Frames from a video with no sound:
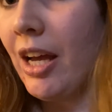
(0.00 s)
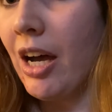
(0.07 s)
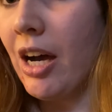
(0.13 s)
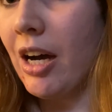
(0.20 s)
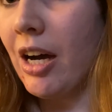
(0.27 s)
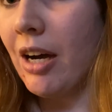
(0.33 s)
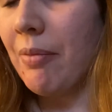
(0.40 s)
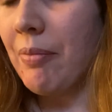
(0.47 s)

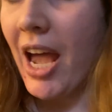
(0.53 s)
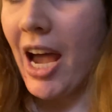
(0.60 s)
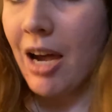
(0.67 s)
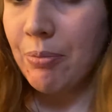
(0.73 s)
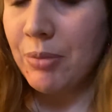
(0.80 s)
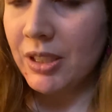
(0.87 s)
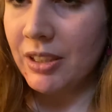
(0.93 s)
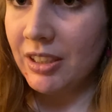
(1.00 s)
um,
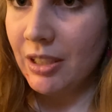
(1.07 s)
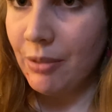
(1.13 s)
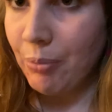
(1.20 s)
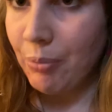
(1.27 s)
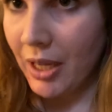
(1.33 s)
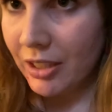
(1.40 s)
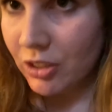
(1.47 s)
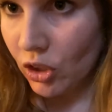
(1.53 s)
happens
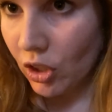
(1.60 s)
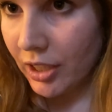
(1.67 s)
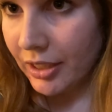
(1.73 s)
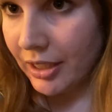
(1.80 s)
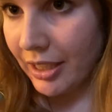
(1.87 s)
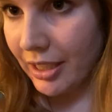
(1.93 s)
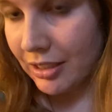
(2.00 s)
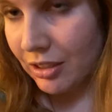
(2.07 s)
depends on
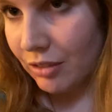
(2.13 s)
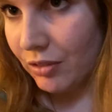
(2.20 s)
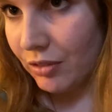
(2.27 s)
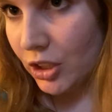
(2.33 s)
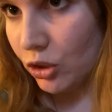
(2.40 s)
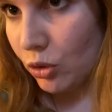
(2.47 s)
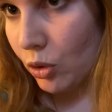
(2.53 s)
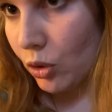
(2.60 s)
the
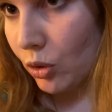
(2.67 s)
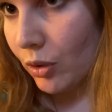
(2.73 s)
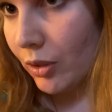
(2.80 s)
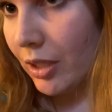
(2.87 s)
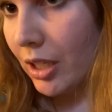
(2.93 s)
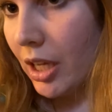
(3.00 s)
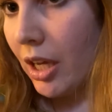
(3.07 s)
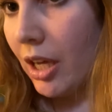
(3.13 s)
individual
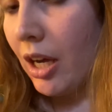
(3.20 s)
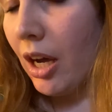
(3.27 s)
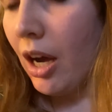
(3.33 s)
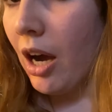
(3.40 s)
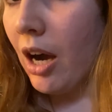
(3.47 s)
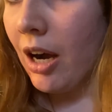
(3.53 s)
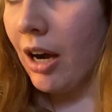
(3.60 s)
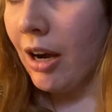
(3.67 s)

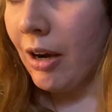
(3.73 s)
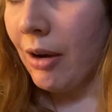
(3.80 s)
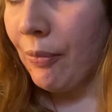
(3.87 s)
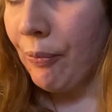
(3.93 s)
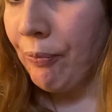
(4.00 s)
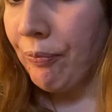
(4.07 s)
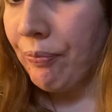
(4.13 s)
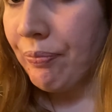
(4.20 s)

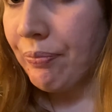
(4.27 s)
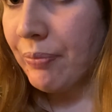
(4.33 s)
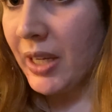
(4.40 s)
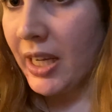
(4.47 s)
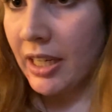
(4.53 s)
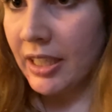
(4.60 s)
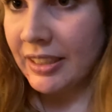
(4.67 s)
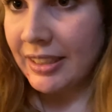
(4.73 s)
um,
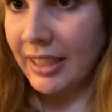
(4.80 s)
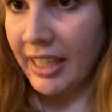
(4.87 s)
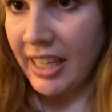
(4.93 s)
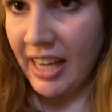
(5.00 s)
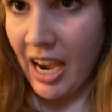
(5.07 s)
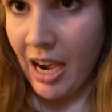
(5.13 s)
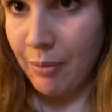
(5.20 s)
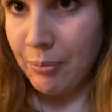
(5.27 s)
because they can
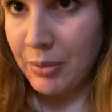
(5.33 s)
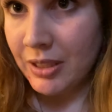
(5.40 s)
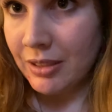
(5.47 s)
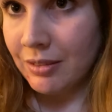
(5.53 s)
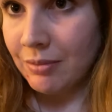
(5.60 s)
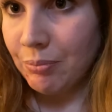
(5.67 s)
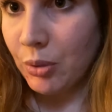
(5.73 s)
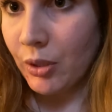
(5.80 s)

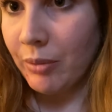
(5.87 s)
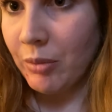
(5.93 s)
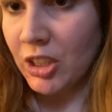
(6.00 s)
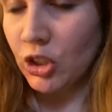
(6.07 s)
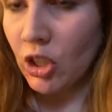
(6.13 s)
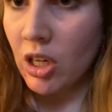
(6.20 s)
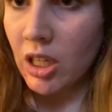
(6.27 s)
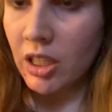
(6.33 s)
happen pretty
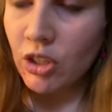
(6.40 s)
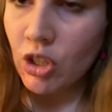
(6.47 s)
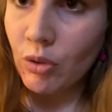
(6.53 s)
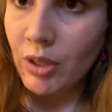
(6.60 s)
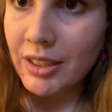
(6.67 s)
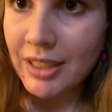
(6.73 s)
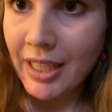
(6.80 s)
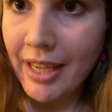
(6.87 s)
much
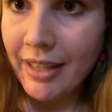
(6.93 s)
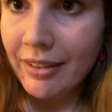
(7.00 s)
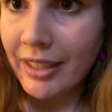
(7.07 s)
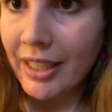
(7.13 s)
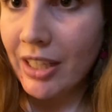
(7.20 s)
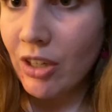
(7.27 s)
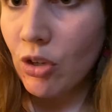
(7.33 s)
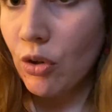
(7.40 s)
ongoing
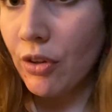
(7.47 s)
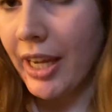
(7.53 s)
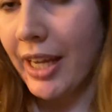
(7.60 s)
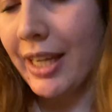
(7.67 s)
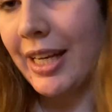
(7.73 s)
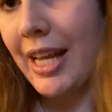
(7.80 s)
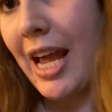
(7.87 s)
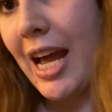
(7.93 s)
daily or they
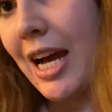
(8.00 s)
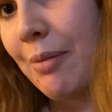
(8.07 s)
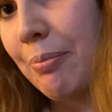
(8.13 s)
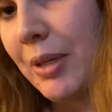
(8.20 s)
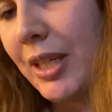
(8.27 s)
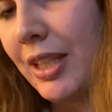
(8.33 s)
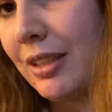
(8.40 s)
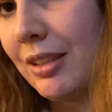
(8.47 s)
can
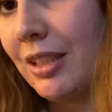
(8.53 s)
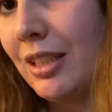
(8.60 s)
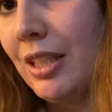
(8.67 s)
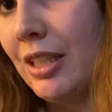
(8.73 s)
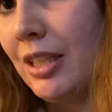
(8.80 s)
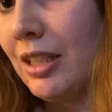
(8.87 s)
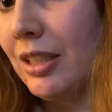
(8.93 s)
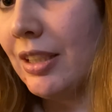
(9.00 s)
happen
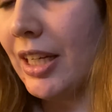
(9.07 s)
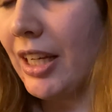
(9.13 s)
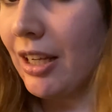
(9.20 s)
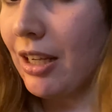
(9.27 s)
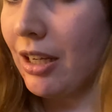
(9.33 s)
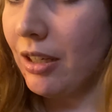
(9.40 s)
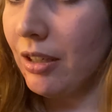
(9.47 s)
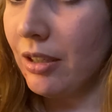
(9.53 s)

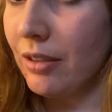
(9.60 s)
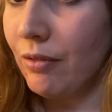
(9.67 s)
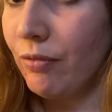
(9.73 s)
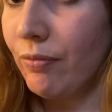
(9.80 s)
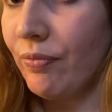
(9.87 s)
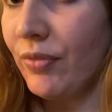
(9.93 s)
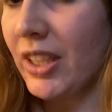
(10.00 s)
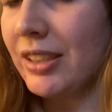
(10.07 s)
like
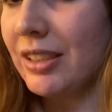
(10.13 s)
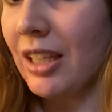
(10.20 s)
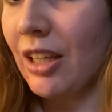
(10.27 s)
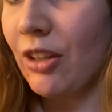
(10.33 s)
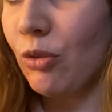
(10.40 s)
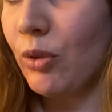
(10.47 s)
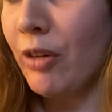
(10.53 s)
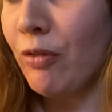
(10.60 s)
let's say
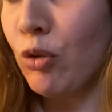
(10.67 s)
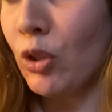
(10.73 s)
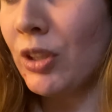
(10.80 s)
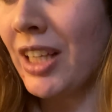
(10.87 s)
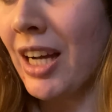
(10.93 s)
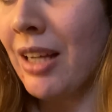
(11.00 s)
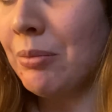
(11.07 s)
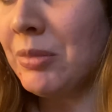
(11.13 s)
three or four
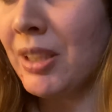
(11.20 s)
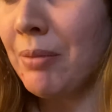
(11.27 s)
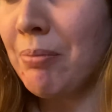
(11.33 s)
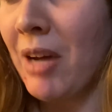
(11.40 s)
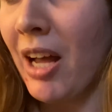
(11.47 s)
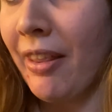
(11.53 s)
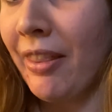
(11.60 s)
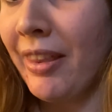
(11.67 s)
times a
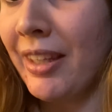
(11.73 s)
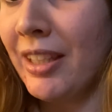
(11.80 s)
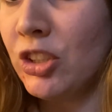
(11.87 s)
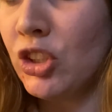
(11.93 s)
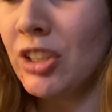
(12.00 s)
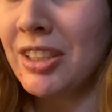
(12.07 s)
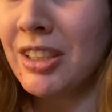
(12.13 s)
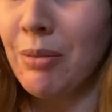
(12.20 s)
month. It
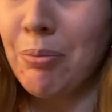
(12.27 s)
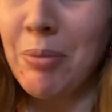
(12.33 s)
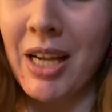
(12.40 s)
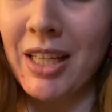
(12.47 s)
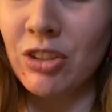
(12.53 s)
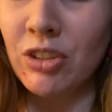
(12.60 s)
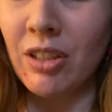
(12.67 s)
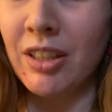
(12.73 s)
just
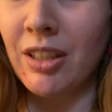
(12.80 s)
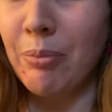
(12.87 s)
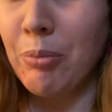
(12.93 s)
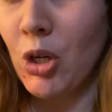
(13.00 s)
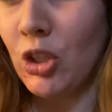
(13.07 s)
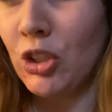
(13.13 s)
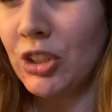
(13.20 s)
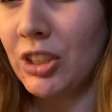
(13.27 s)
depends on the
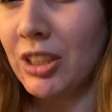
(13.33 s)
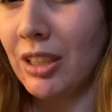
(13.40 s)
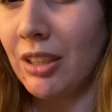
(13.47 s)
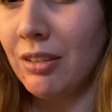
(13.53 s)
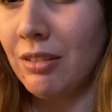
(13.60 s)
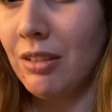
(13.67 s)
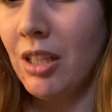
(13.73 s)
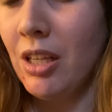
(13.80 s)

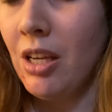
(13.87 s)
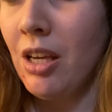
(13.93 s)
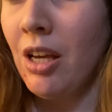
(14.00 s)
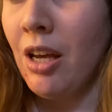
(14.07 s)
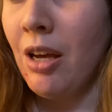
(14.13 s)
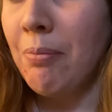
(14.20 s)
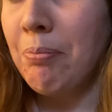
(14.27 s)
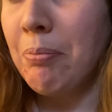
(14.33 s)
person.
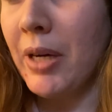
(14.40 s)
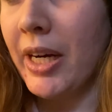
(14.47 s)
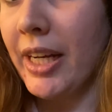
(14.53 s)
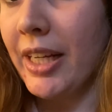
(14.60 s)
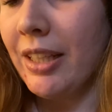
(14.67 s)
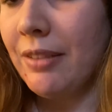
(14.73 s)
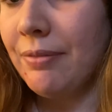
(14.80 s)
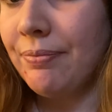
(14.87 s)
But